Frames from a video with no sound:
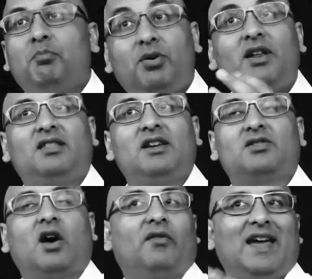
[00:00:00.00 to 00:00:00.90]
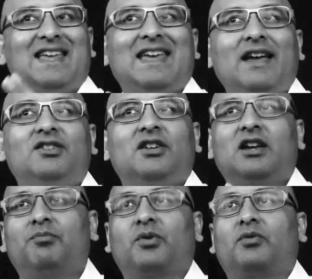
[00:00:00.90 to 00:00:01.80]
putting things off,
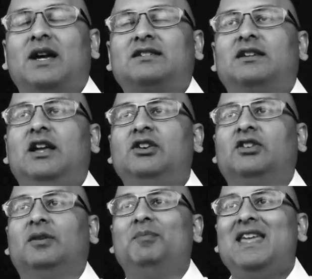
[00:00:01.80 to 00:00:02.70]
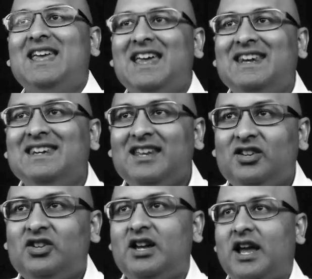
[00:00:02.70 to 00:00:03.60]
engaging in procrastination,
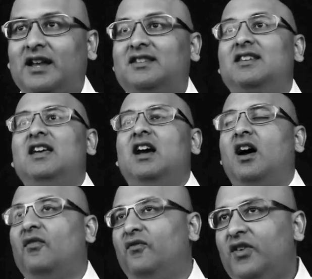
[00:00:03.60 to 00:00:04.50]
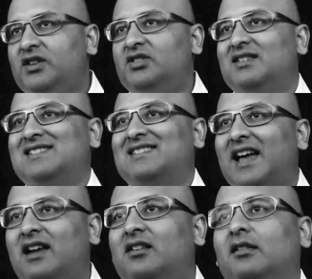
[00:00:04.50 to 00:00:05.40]
initiates a vicious
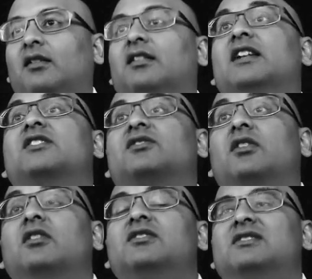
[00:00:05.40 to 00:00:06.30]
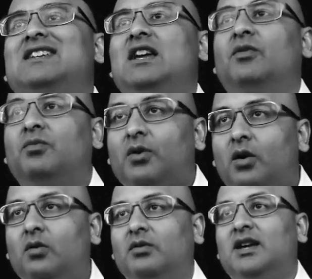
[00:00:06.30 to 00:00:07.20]
cycle that starts to
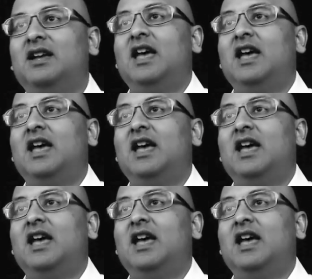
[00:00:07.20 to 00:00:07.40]
erode